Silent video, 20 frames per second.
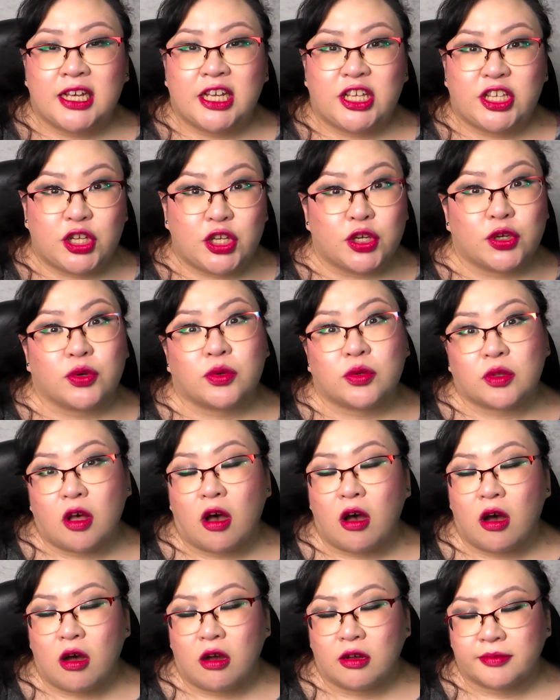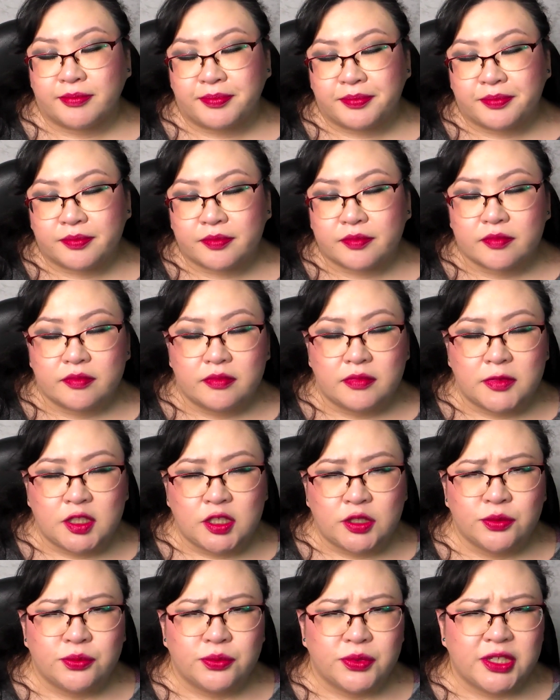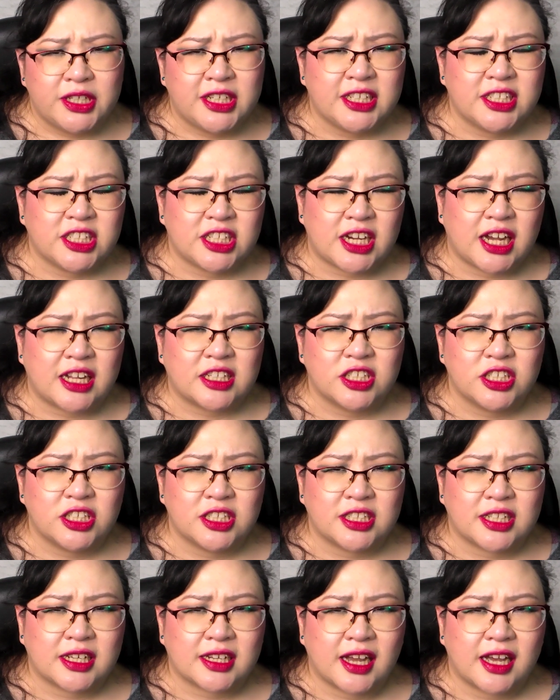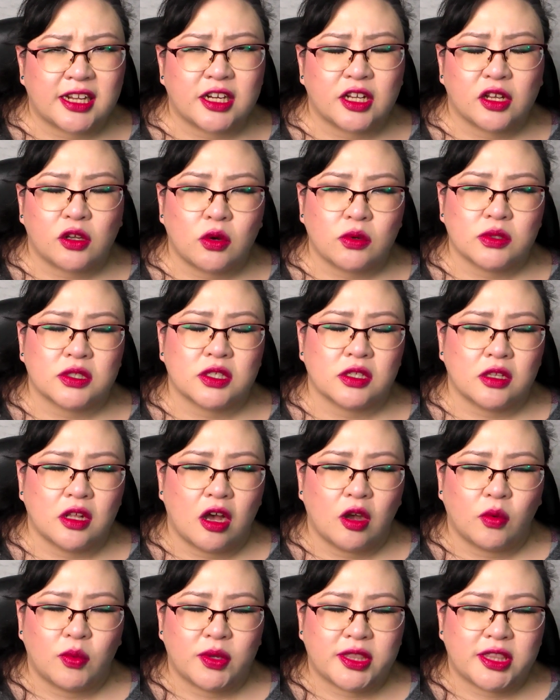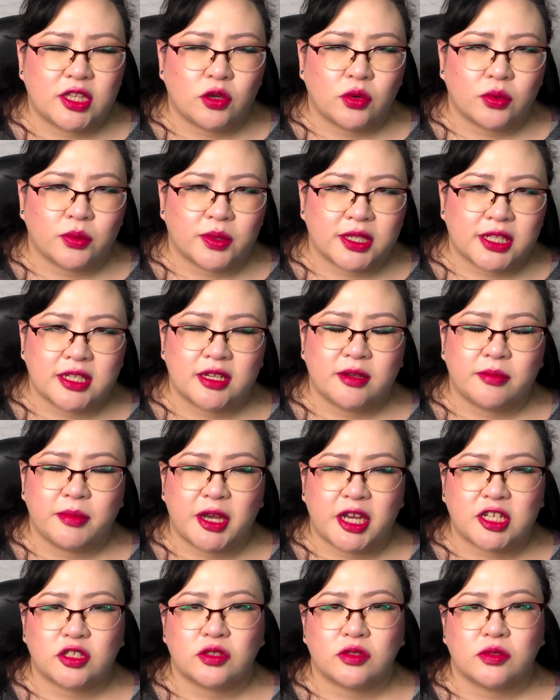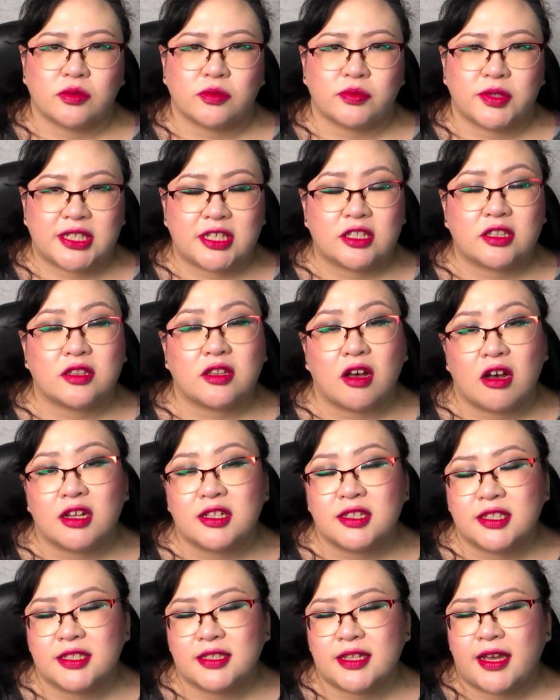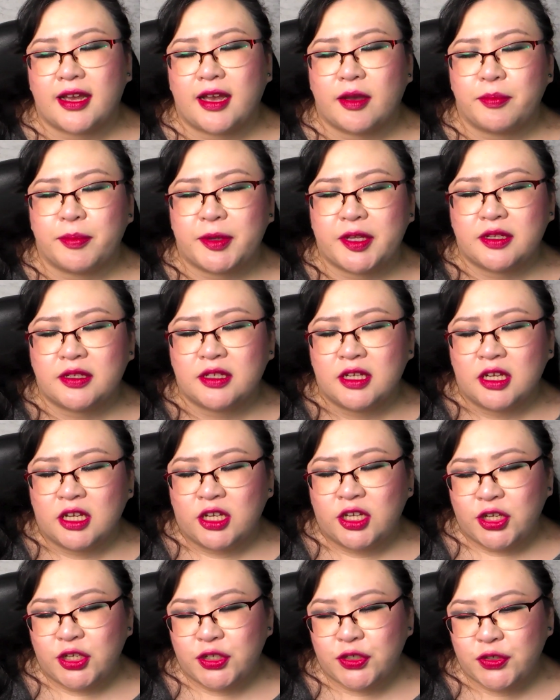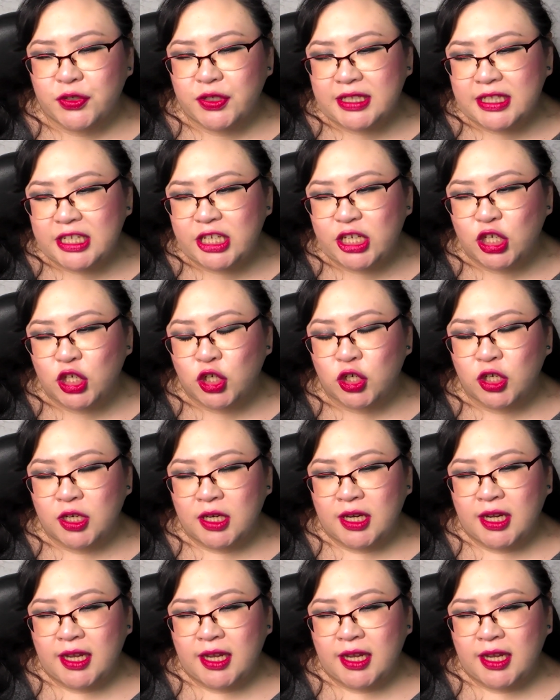year long reading challenge that kind of goes along with the Aurelia Magical Readathons that happen during the year.